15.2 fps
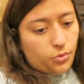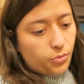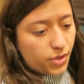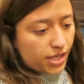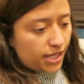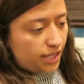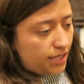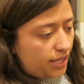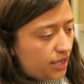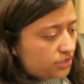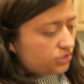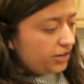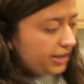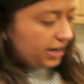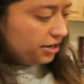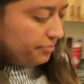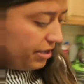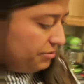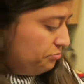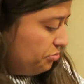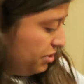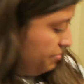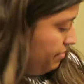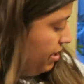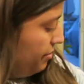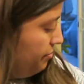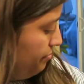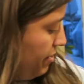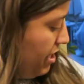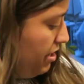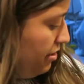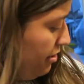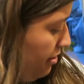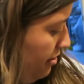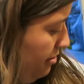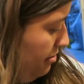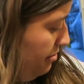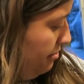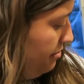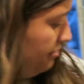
We I tried out my Breville Baker